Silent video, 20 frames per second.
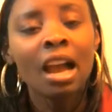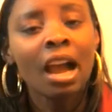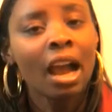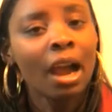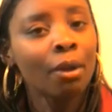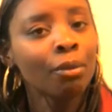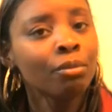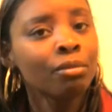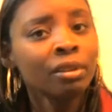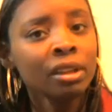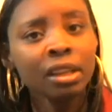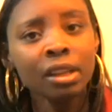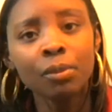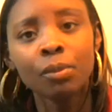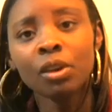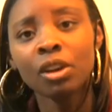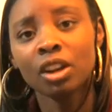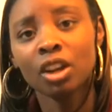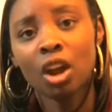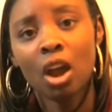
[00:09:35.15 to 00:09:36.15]
I really
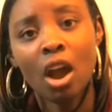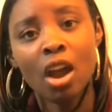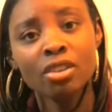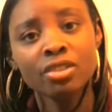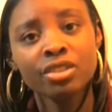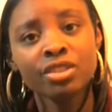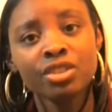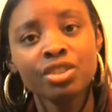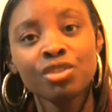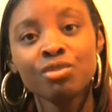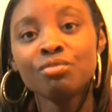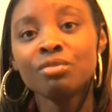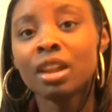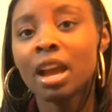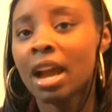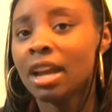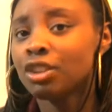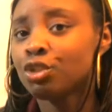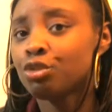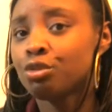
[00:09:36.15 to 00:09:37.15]
want to caution you
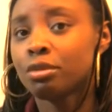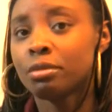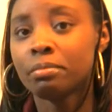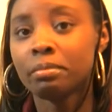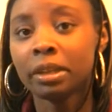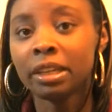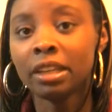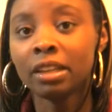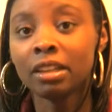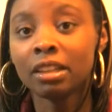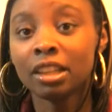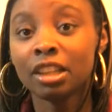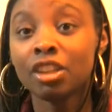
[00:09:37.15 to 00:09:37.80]
not to immediately